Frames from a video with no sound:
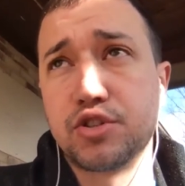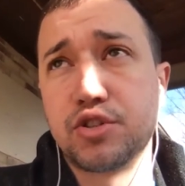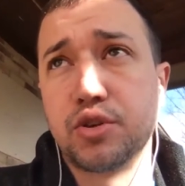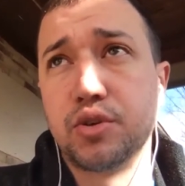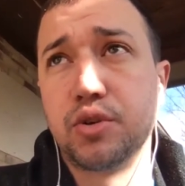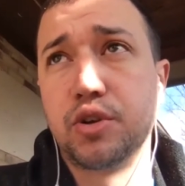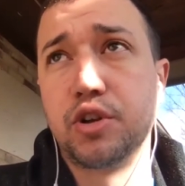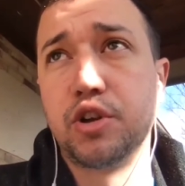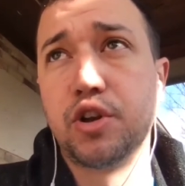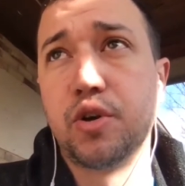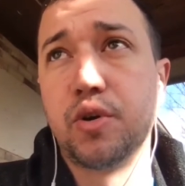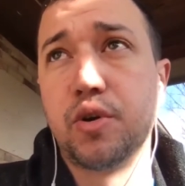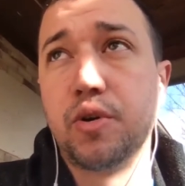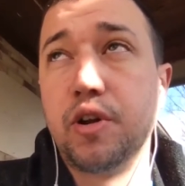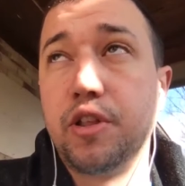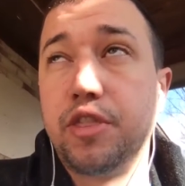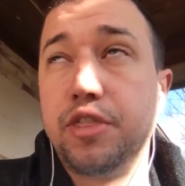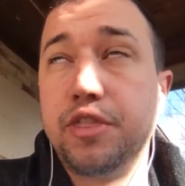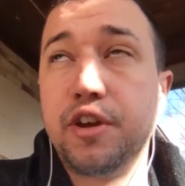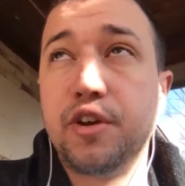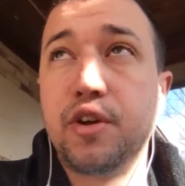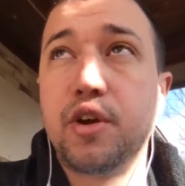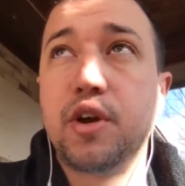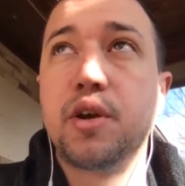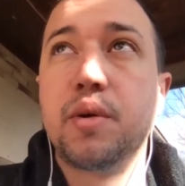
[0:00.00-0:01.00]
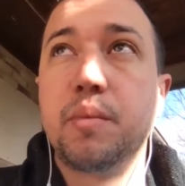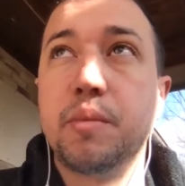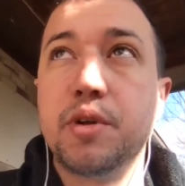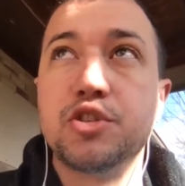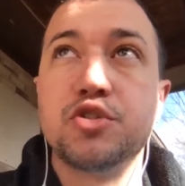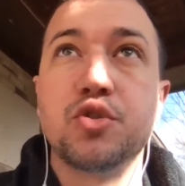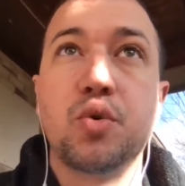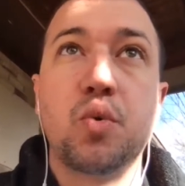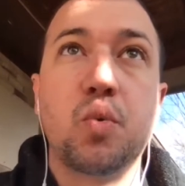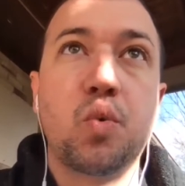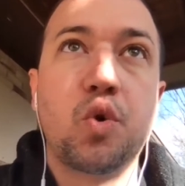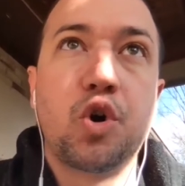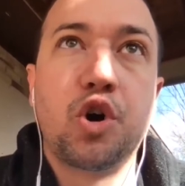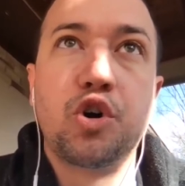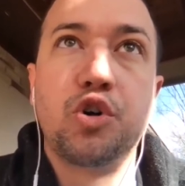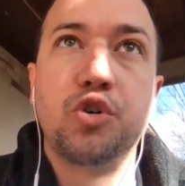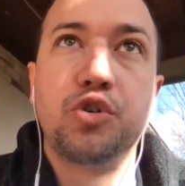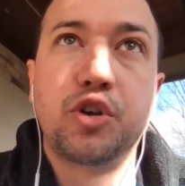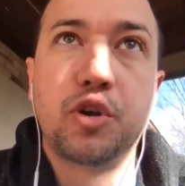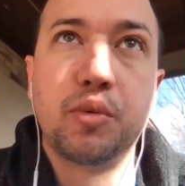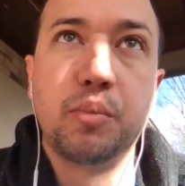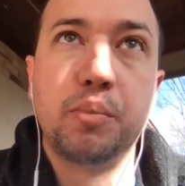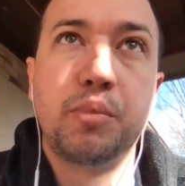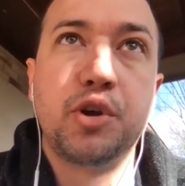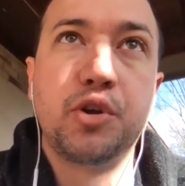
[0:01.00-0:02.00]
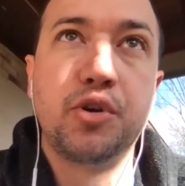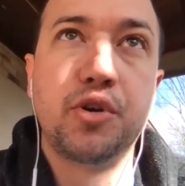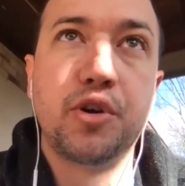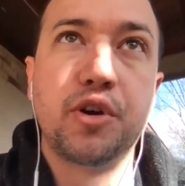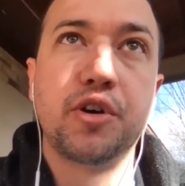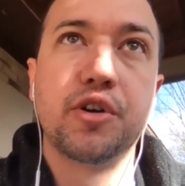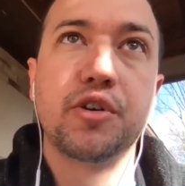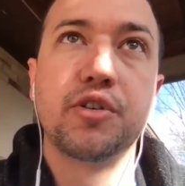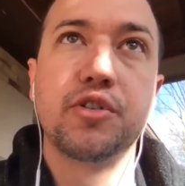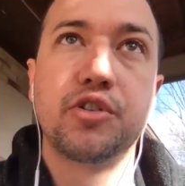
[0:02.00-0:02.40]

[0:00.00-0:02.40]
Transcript: So, you know, Ethereum is a world computer.